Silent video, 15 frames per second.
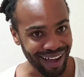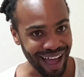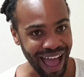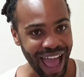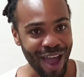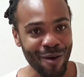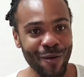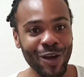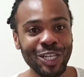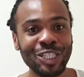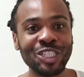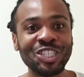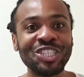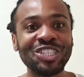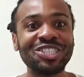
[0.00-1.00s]
I
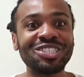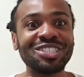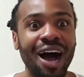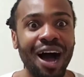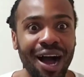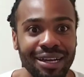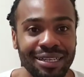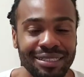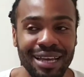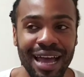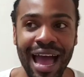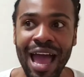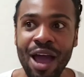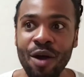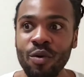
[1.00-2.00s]
was shocked.
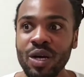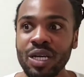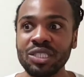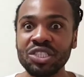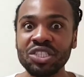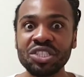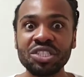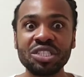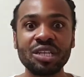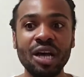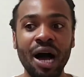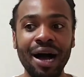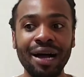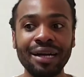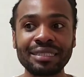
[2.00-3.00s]
I was
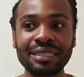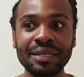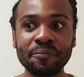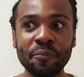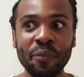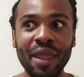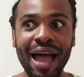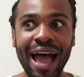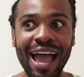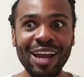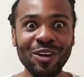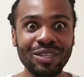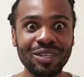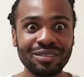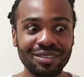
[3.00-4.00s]
shocked.
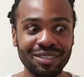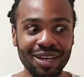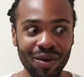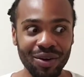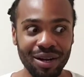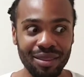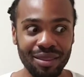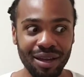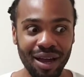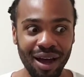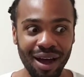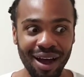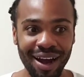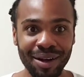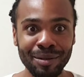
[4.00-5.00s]
I looked down on the
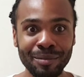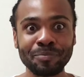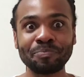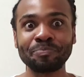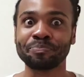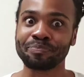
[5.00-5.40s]
car